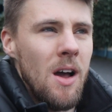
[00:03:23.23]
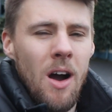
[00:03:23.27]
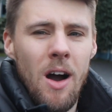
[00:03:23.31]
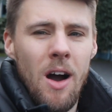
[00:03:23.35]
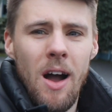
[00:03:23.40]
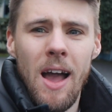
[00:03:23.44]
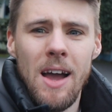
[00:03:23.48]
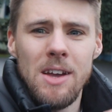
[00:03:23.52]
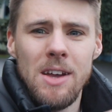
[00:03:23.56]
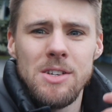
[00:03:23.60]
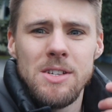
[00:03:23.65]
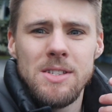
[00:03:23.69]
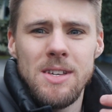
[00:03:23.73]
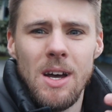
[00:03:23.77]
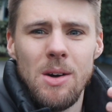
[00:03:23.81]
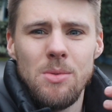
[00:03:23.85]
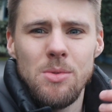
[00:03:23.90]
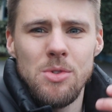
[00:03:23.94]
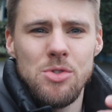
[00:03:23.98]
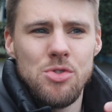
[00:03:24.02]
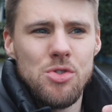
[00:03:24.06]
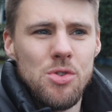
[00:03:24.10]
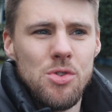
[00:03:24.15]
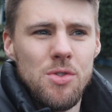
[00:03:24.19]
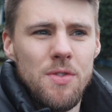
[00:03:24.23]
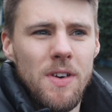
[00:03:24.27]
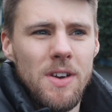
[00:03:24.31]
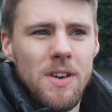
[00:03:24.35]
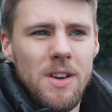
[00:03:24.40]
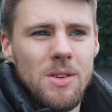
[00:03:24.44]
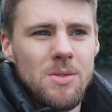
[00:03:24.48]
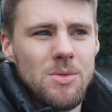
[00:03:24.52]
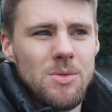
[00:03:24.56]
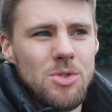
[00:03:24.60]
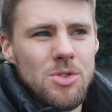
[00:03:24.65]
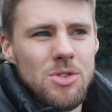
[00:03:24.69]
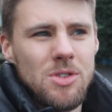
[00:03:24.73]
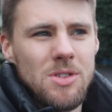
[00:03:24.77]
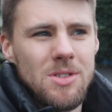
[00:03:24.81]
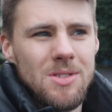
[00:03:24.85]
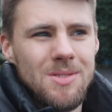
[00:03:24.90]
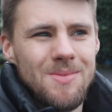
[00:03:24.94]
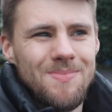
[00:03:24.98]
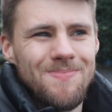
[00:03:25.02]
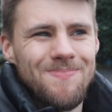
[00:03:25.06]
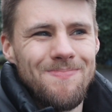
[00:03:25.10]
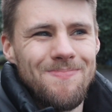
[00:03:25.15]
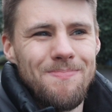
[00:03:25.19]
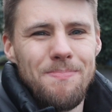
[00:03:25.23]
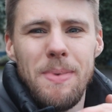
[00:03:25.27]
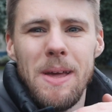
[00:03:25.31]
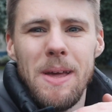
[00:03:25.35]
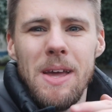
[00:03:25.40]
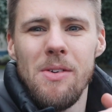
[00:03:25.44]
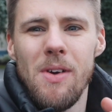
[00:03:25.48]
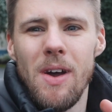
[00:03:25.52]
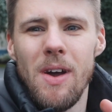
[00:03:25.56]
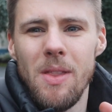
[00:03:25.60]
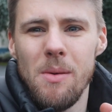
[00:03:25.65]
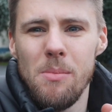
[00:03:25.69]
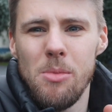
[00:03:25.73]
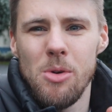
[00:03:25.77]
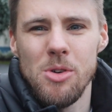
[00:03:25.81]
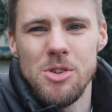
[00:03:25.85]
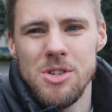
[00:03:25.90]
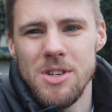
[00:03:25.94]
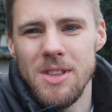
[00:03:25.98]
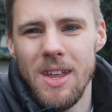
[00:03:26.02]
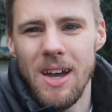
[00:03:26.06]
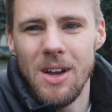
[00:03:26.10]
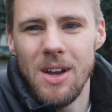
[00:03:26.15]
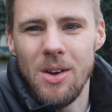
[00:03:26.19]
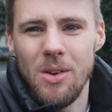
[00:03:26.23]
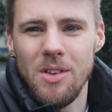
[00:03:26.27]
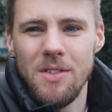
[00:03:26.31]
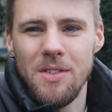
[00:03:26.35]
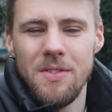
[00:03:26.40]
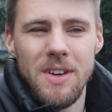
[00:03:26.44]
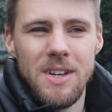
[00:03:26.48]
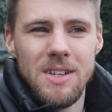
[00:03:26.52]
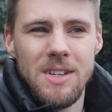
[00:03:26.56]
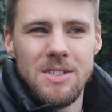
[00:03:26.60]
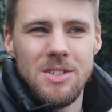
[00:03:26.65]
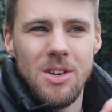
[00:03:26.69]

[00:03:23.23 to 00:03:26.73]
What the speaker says: I actually tell the truth, I don't just beat around the bush and that kind of thing.